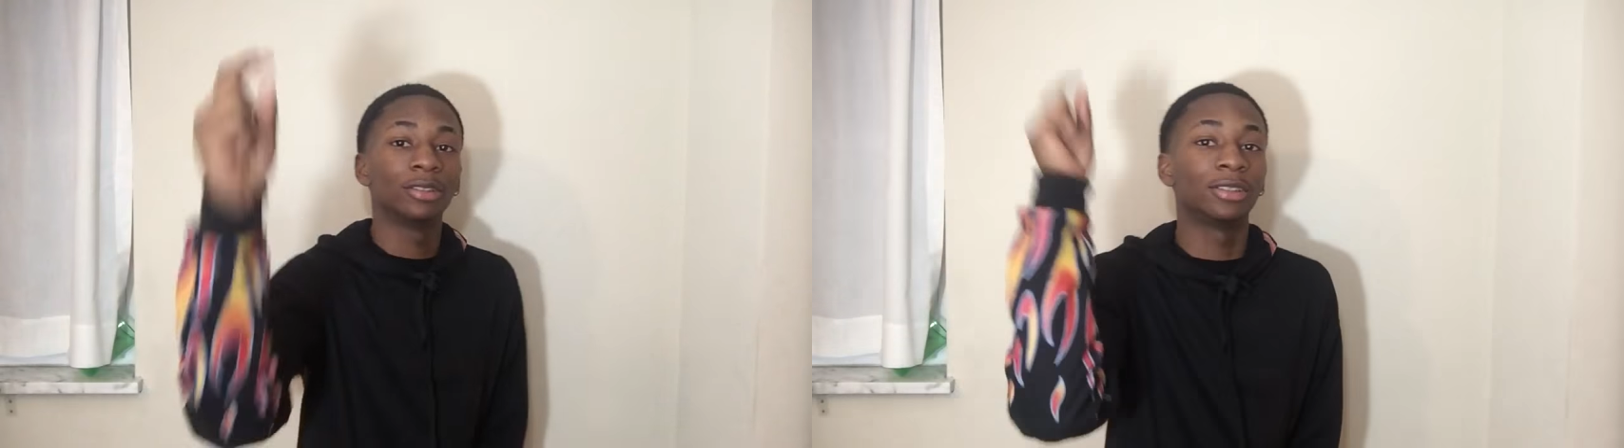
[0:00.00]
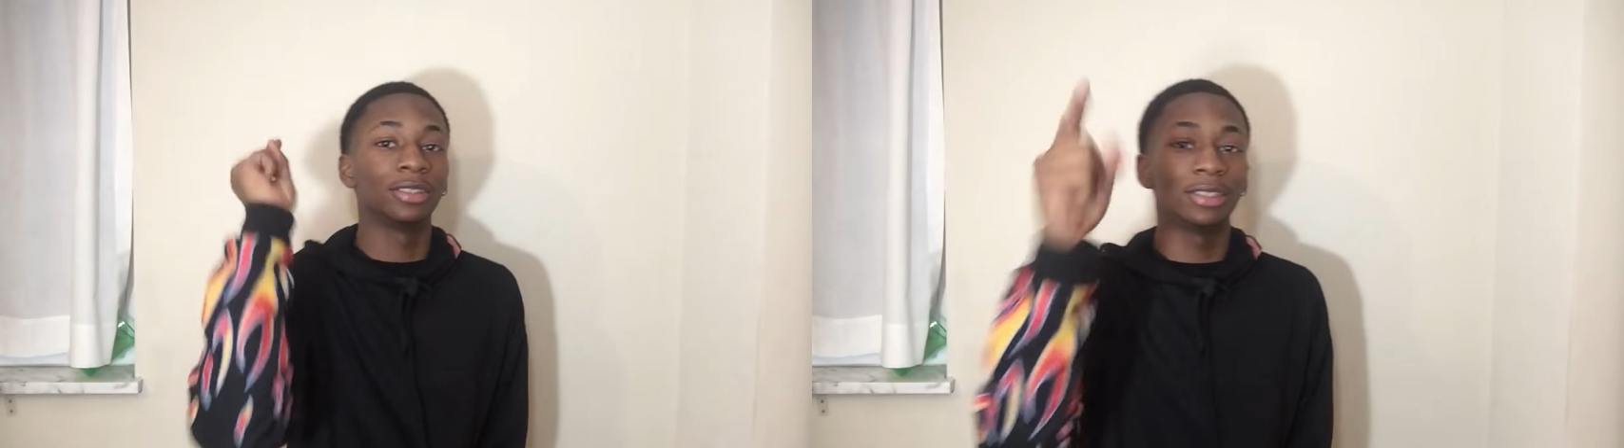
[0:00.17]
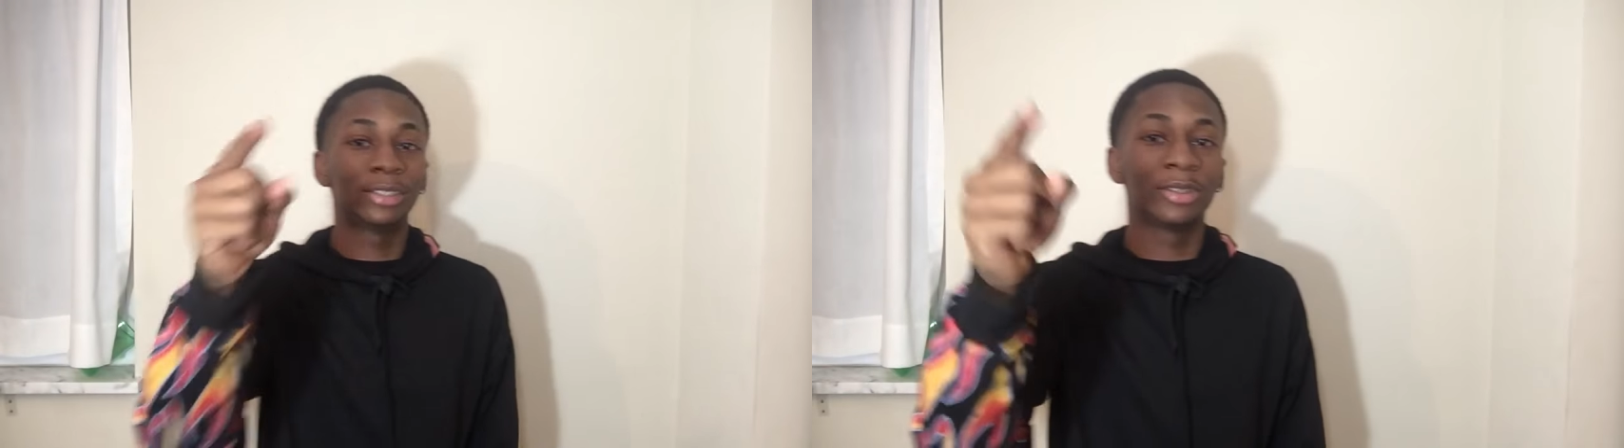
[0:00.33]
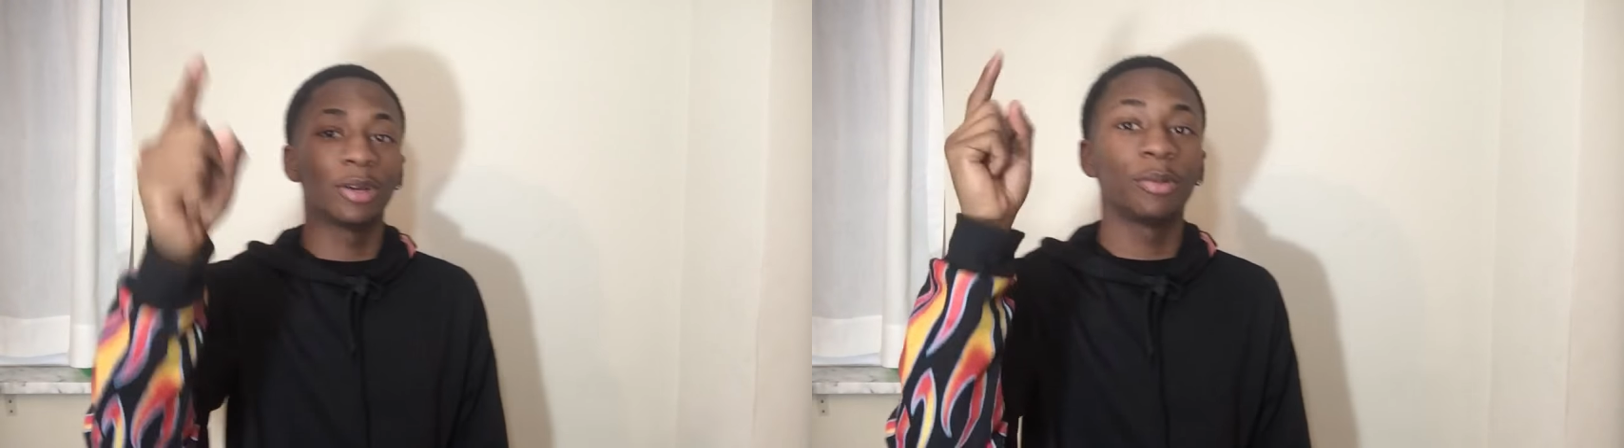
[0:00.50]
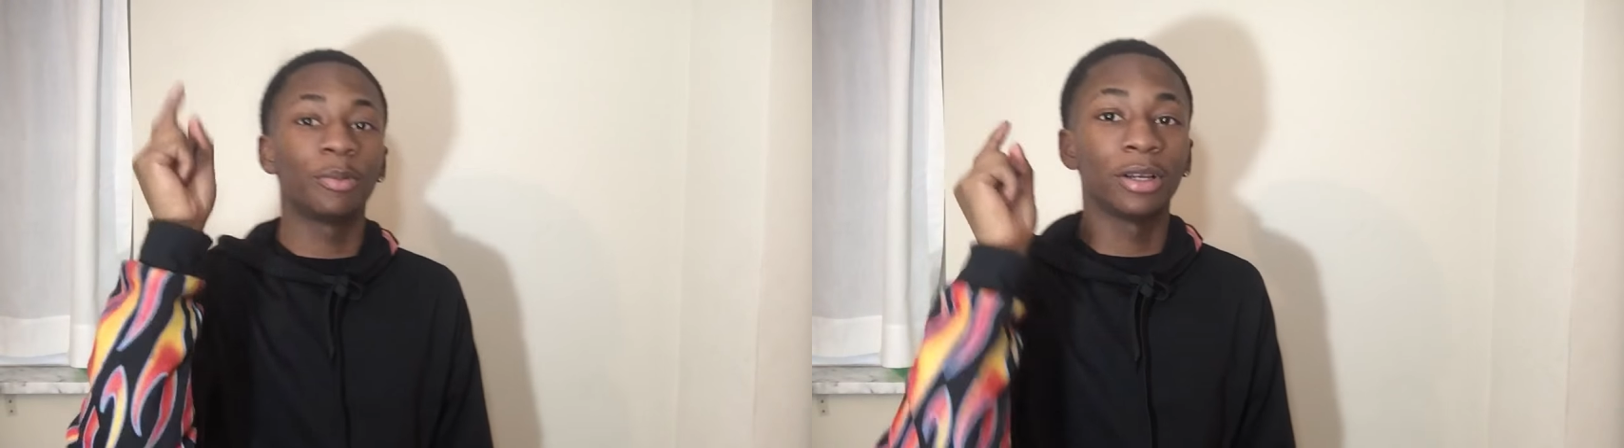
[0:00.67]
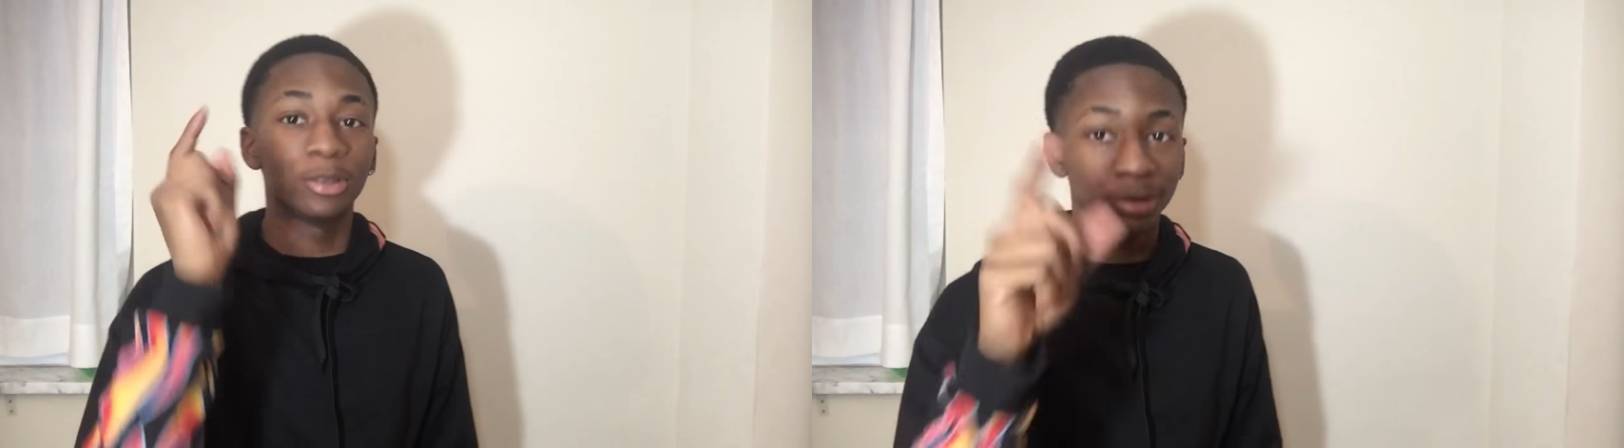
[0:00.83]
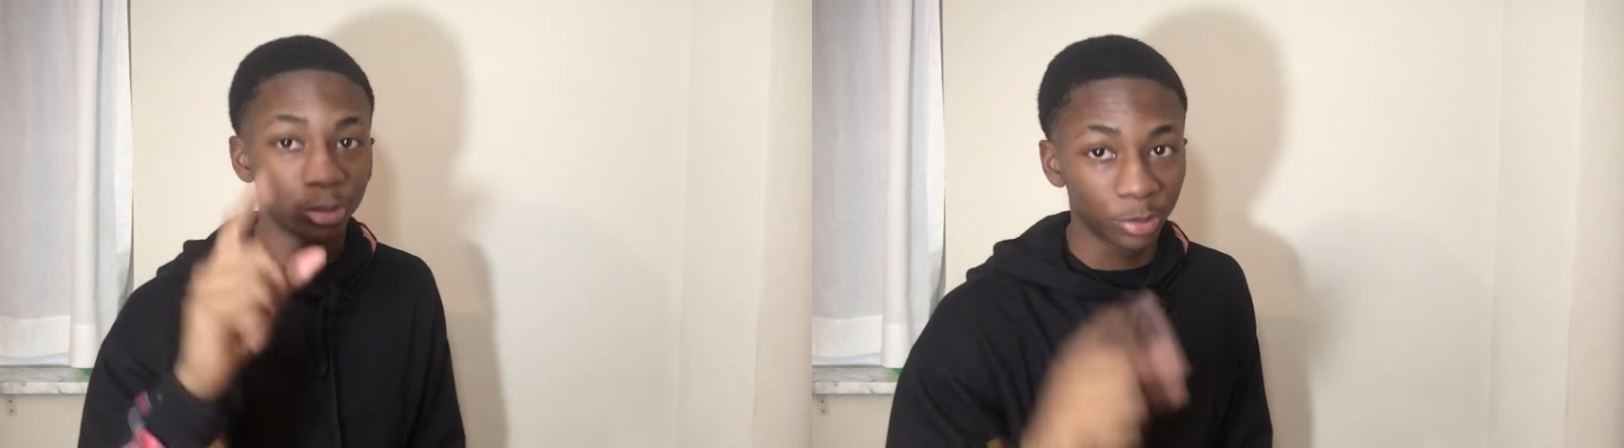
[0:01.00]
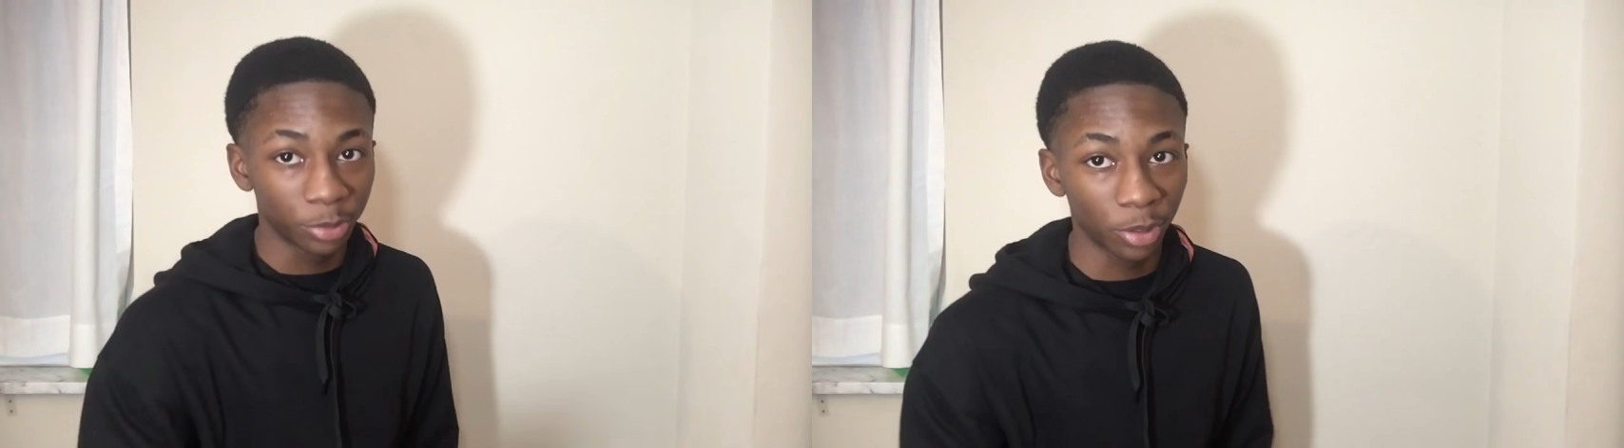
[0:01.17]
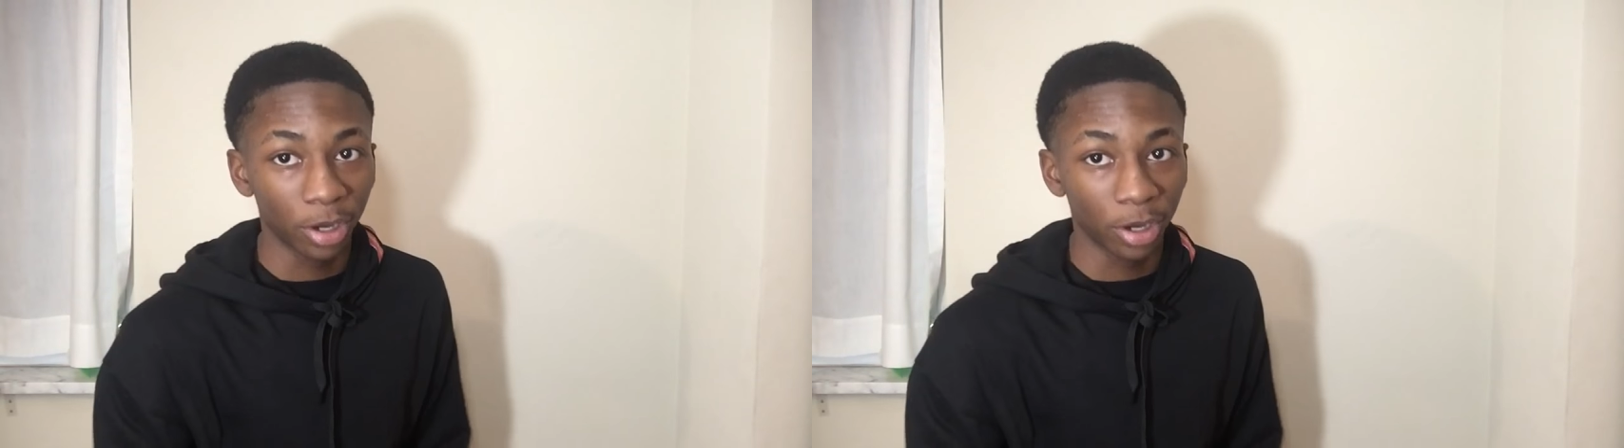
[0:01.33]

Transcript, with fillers: year because this year I'm with my YouTube